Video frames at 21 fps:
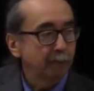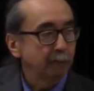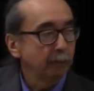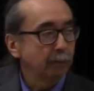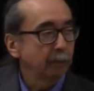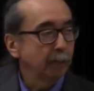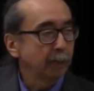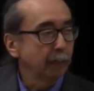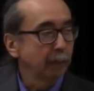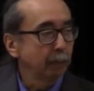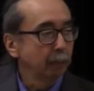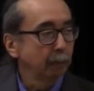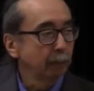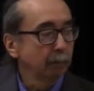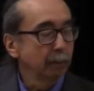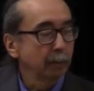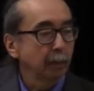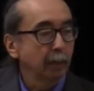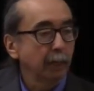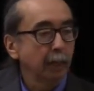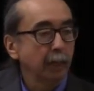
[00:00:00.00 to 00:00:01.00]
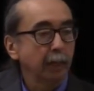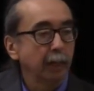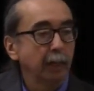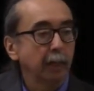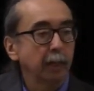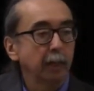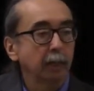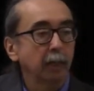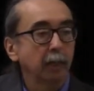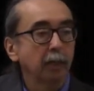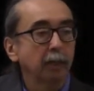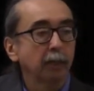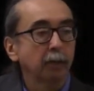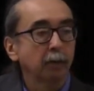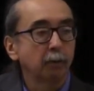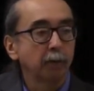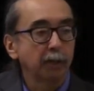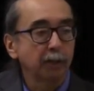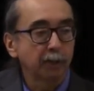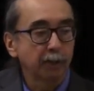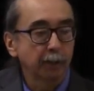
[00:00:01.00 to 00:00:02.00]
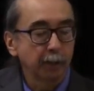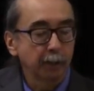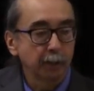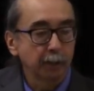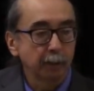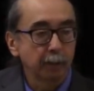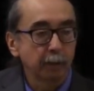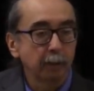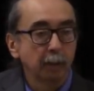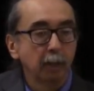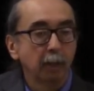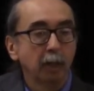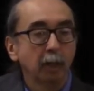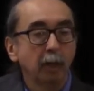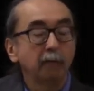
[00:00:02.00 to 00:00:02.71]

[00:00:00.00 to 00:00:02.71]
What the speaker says: If you killed a Creek citizen,